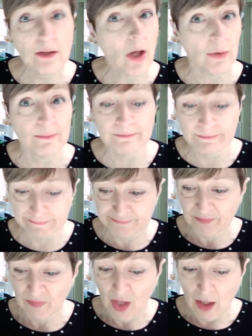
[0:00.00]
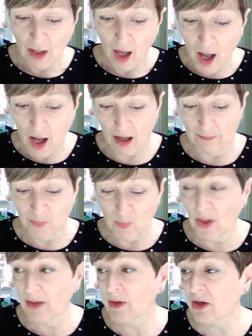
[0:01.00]
No. Ah,
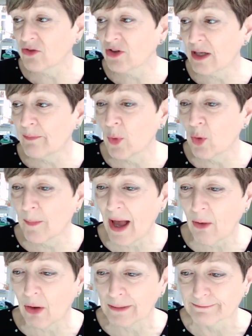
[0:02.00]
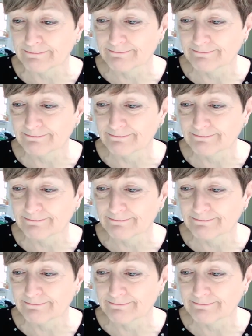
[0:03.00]
well, I'm going to need more power.